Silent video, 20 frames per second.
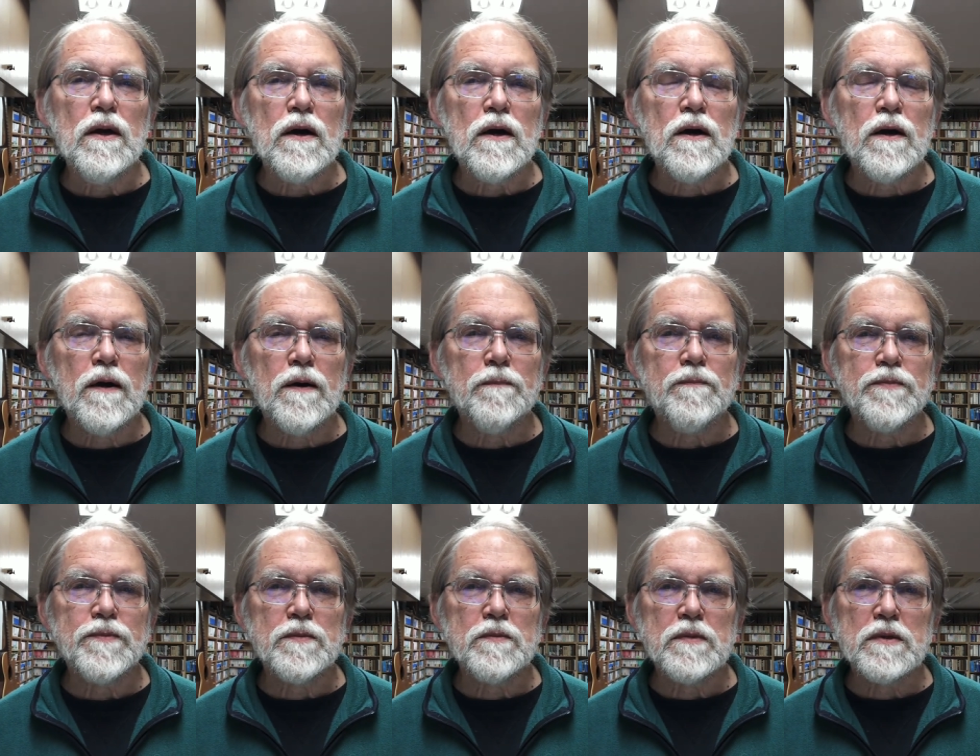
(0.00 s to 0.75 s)

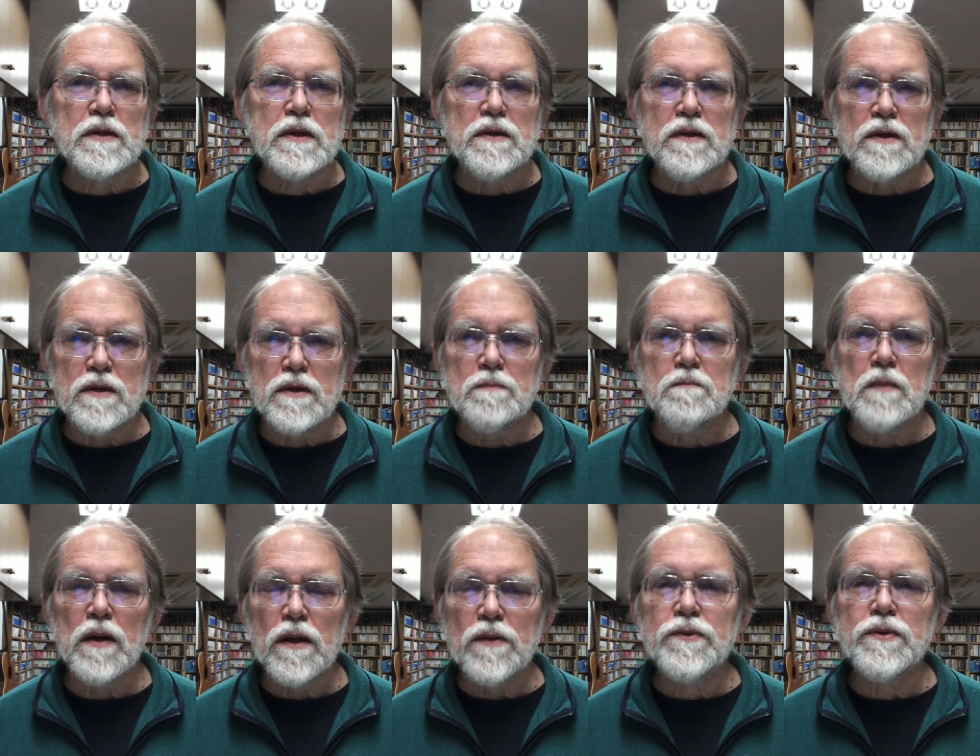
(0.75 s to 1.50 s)
in the
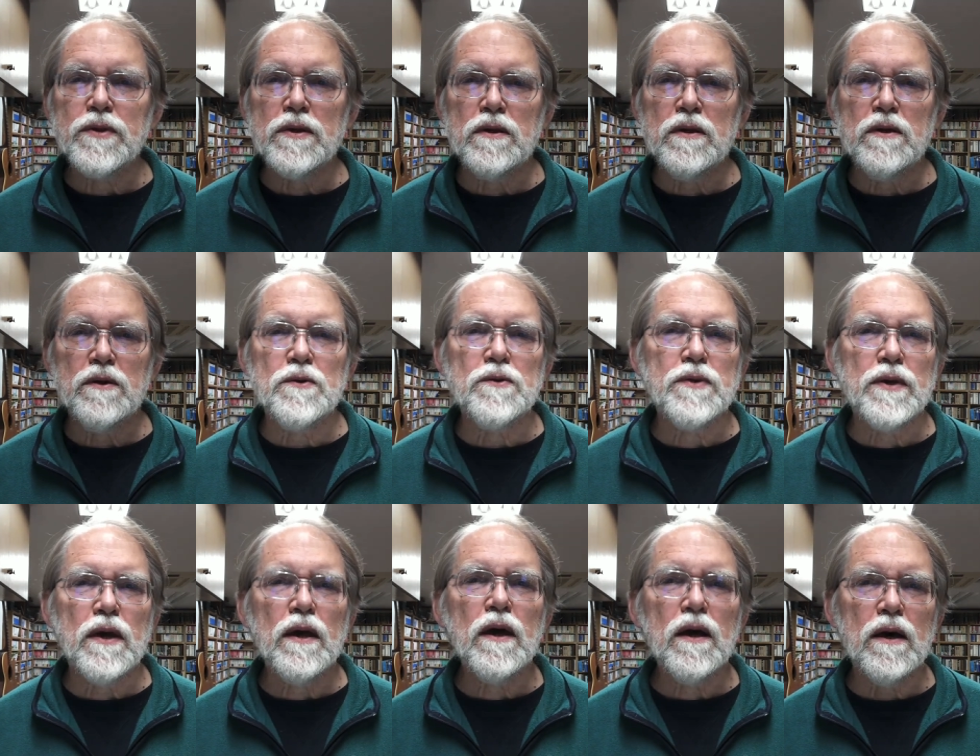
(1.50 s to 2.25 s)
months and years
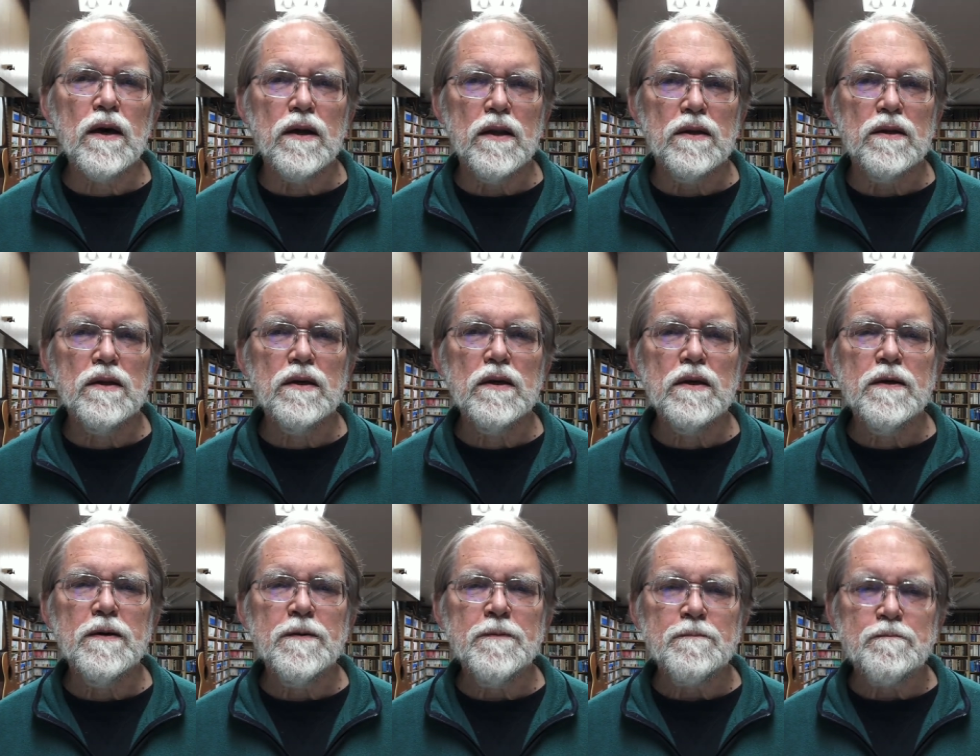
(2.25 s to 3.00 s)
ahead?
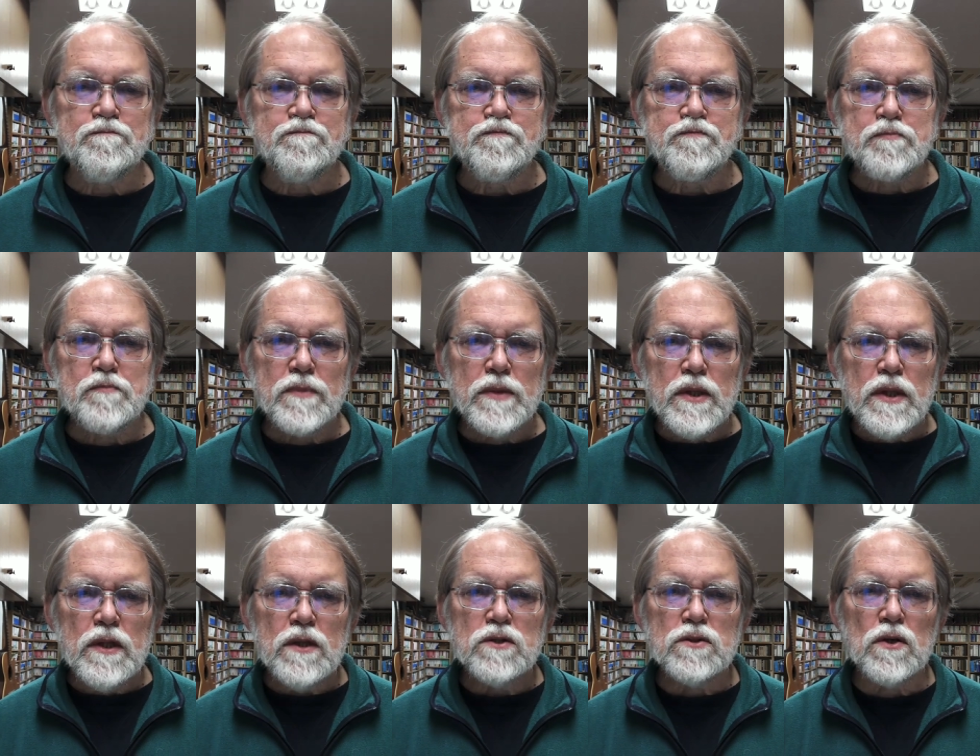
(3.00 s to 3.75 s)

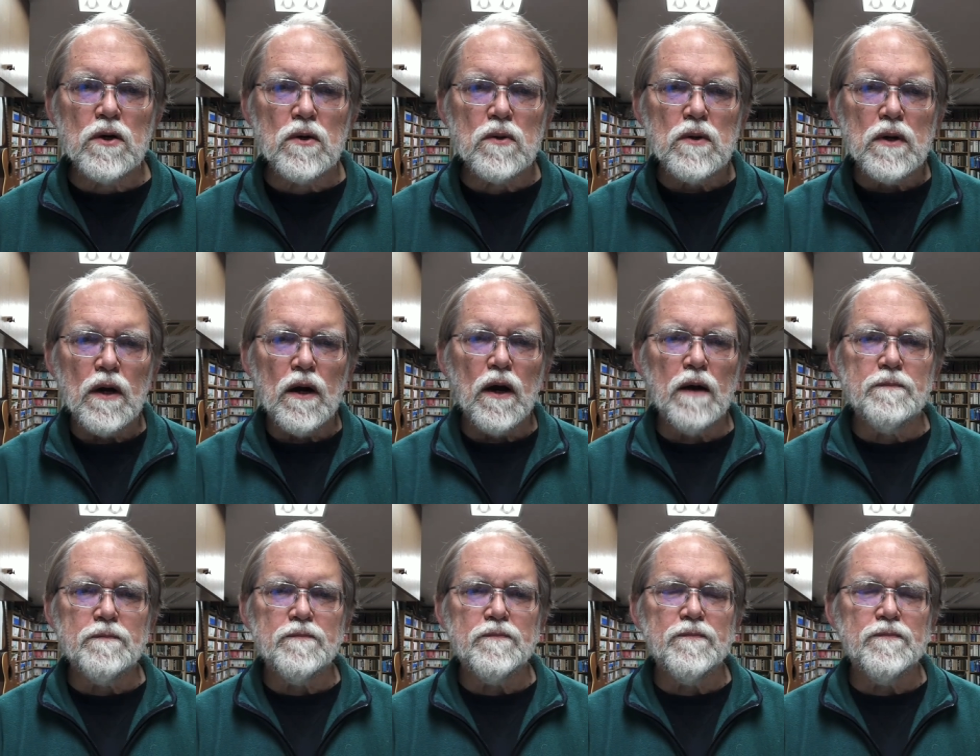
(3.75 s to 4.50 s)
So
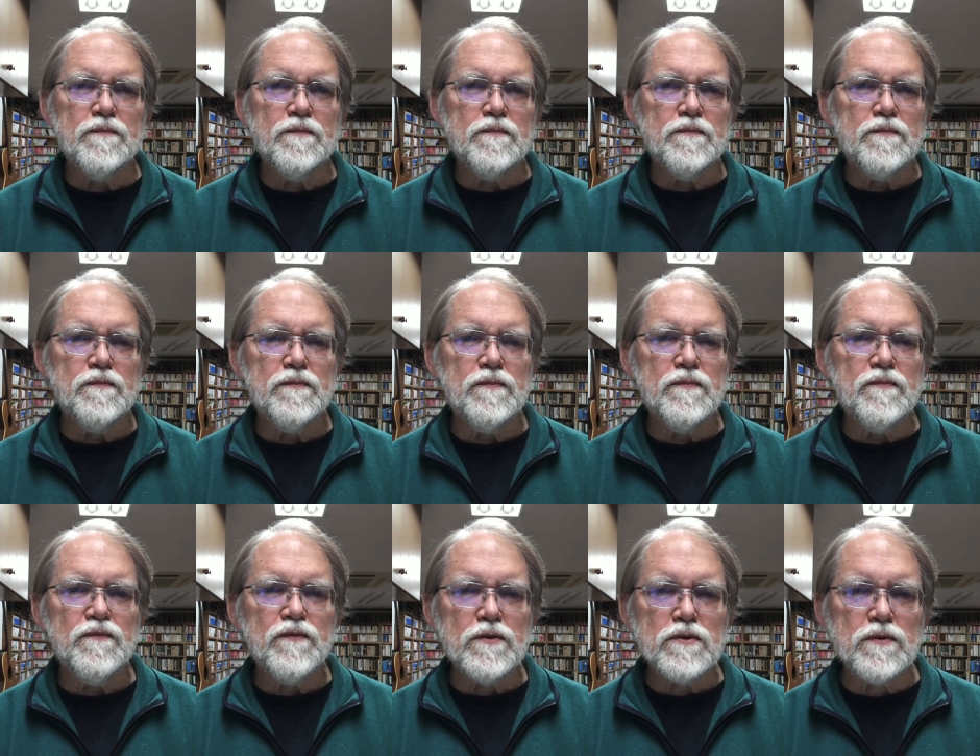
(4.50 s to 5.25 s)

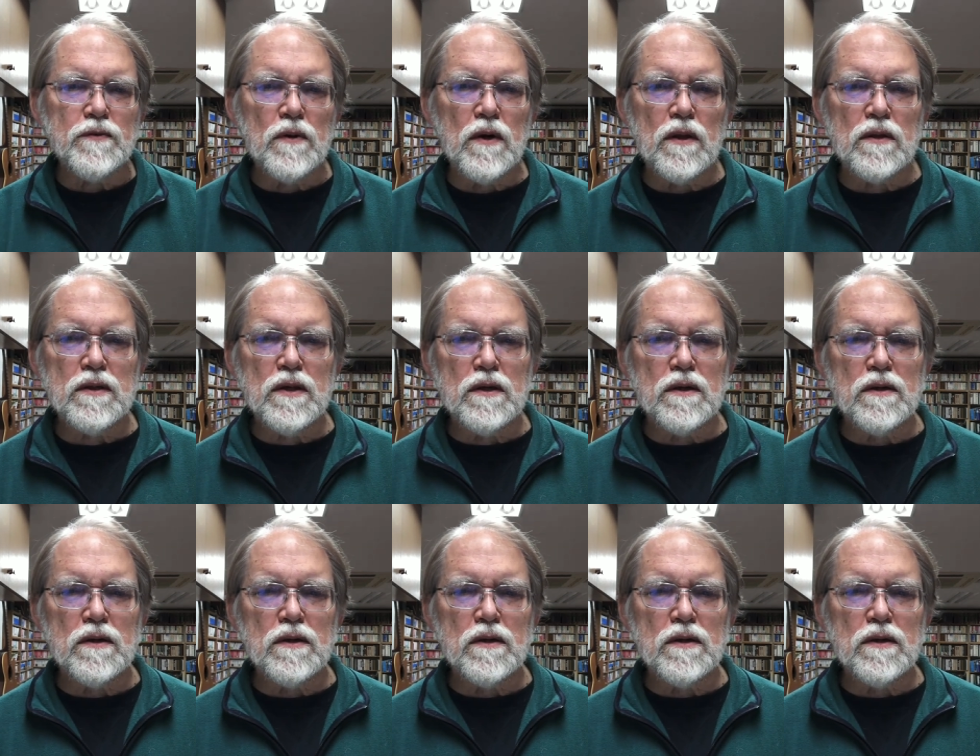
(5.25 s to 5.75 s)
first of all,